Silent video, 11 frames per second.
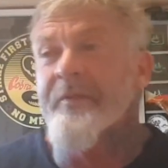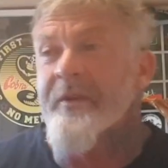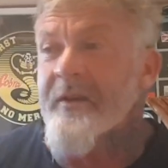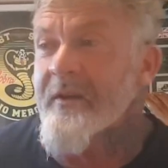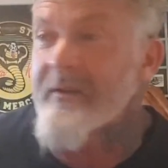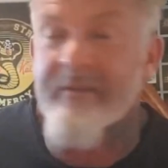
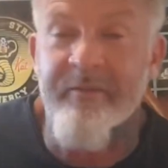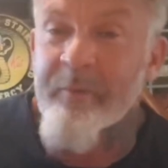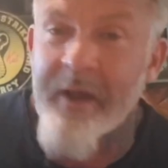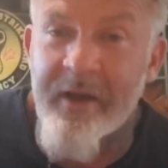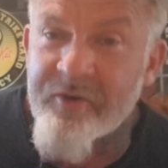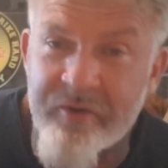the
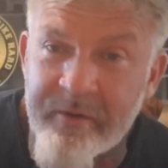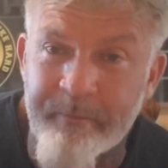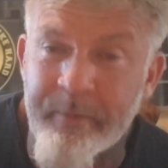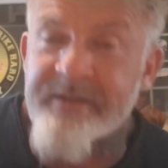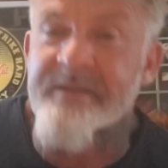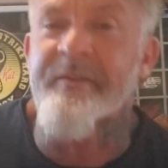300
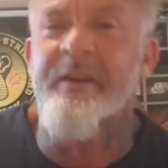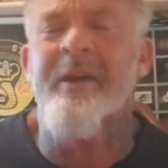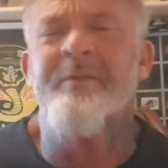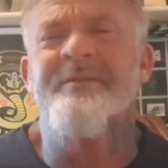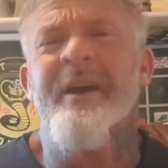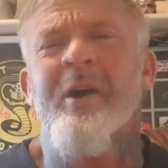plus
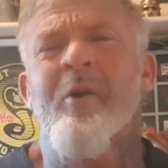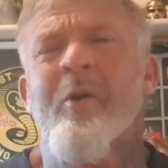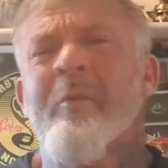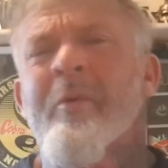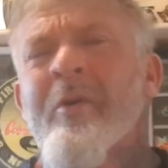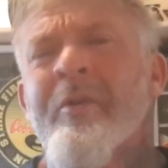videos that
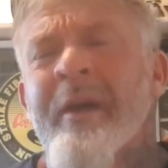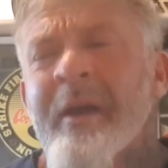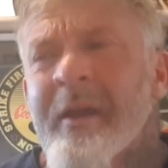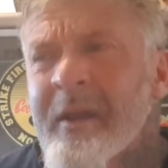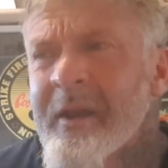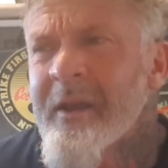are on
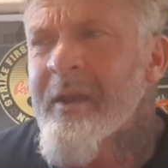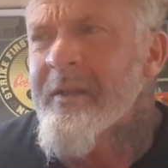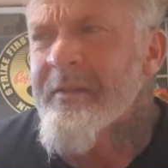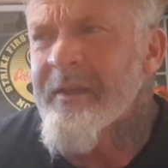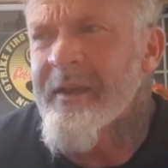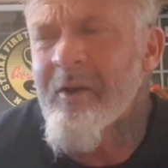
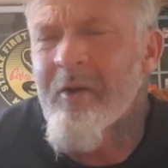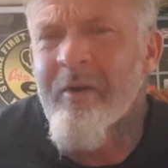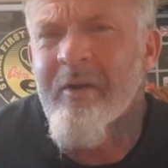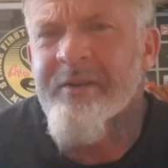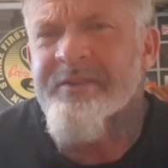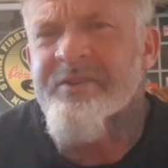the
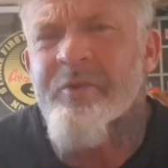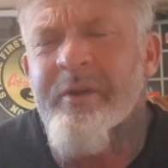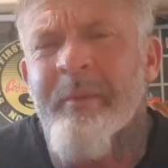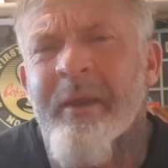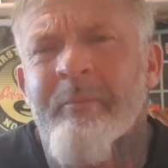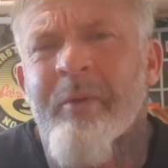online
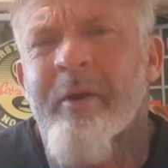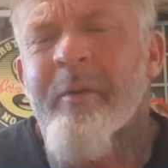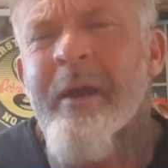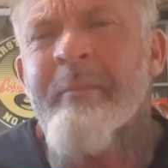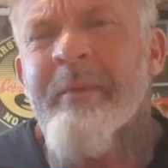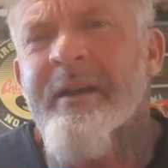streaming
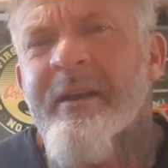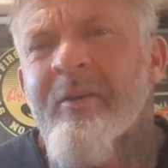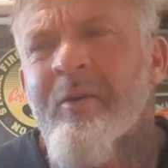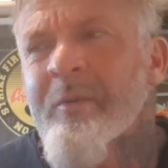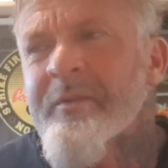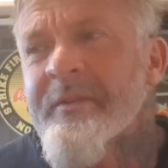program,
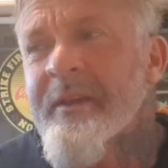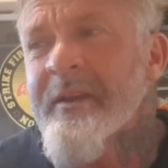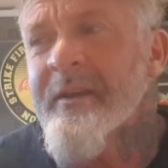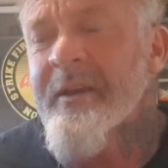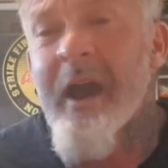along with the